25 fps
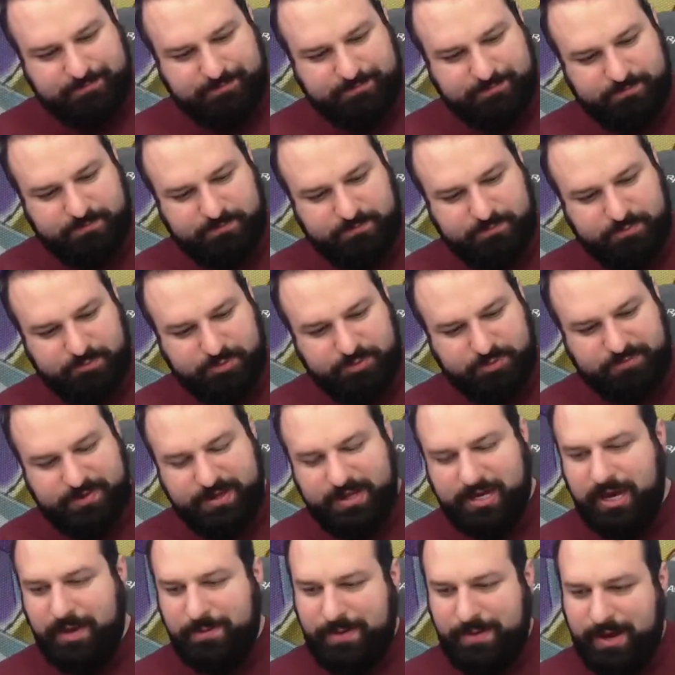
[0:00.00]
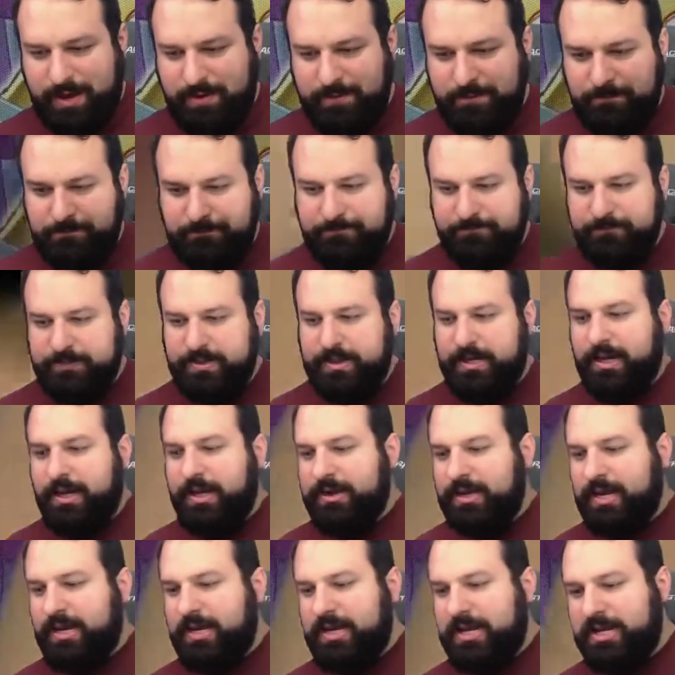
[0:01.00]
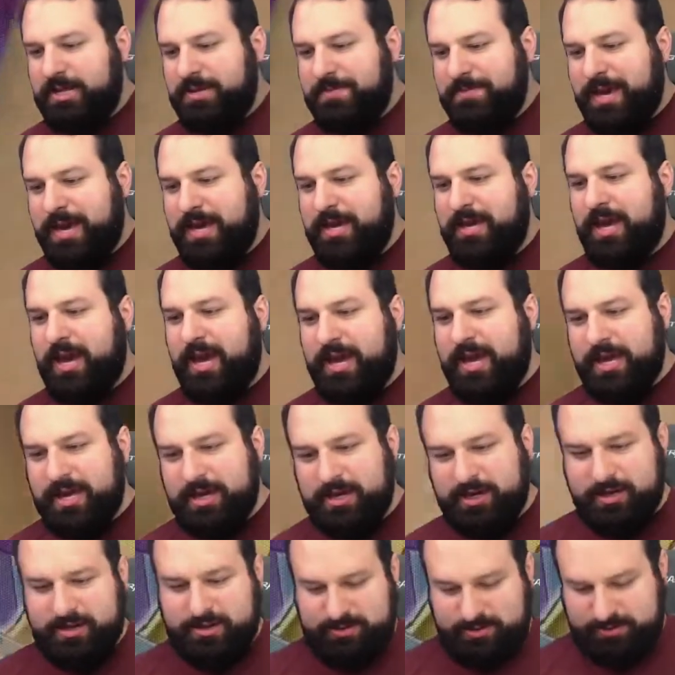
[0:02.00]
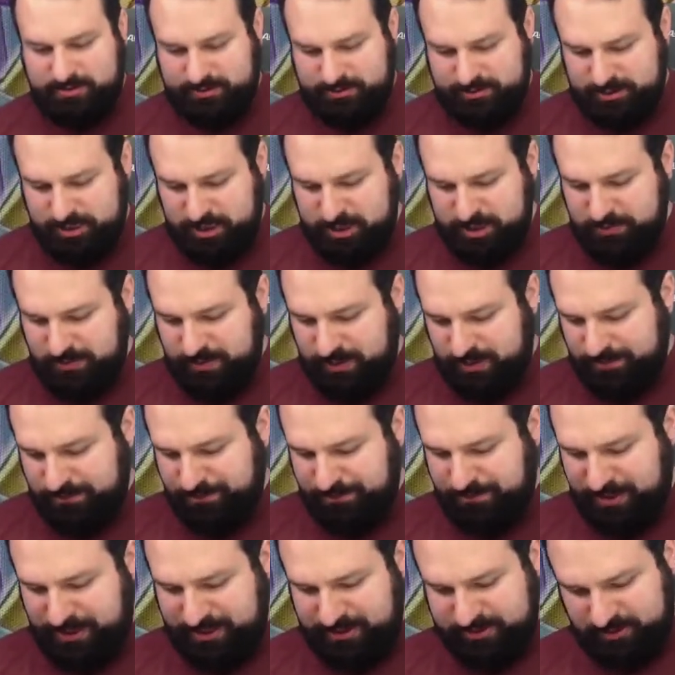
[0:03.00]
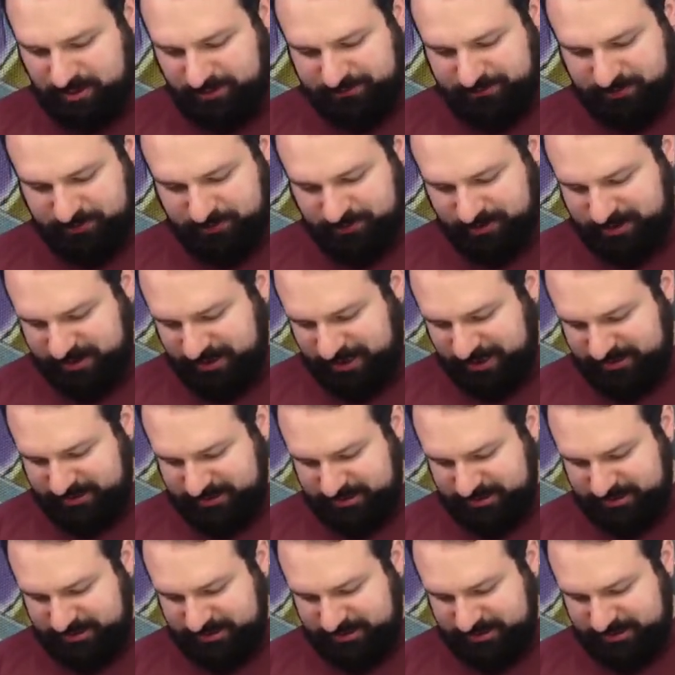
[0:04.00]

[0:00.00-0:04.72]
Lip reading: movie came out, they need to make a Digimon based off the Green Knight.